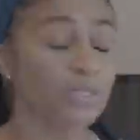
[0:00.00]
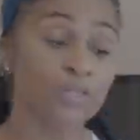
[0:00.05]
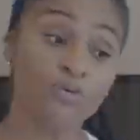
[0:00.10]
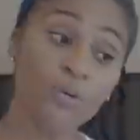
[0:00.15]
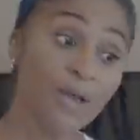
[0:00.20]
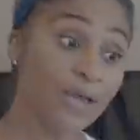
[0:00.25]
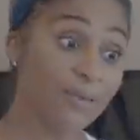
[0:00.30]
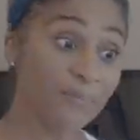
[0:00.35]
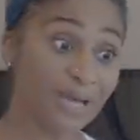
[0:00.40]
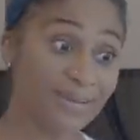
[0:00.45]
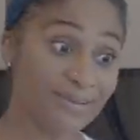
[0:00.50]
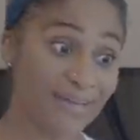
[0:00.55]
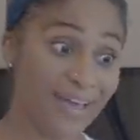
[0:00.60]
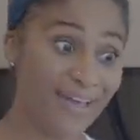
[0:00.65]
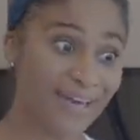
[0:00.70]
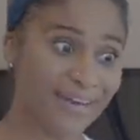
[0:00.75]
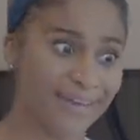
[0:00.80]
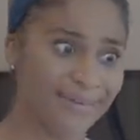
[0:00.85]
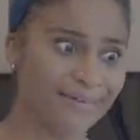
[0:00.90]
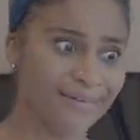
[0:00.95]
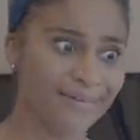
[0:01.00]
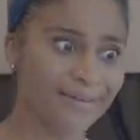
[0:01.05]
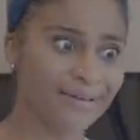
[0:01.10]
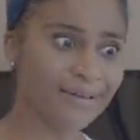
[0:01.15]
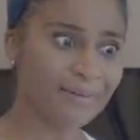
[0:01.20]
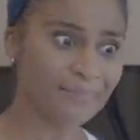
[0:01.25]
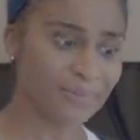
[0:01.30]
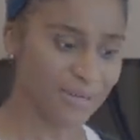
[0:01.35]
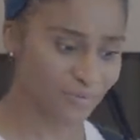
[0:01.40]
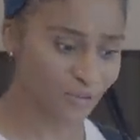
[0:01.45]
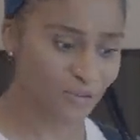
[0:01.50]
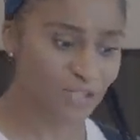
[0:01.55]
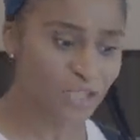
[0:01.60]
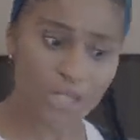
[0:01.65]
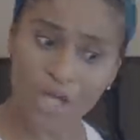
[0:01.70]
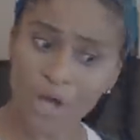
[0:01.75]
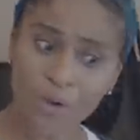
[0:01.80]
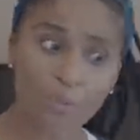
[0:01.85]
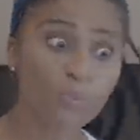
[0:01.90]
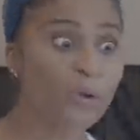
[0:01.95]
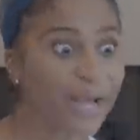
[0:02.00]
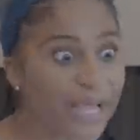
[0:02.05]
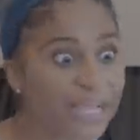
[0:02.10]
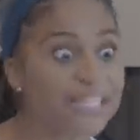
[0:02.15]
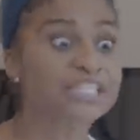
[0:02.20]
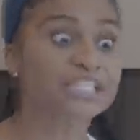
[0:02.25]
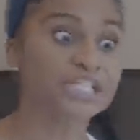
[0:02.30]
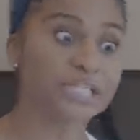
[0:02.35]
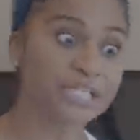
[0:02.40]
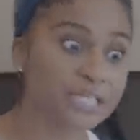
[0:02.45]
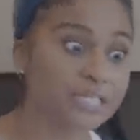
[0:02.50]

You ain't my daddy. But if you should know Reggie.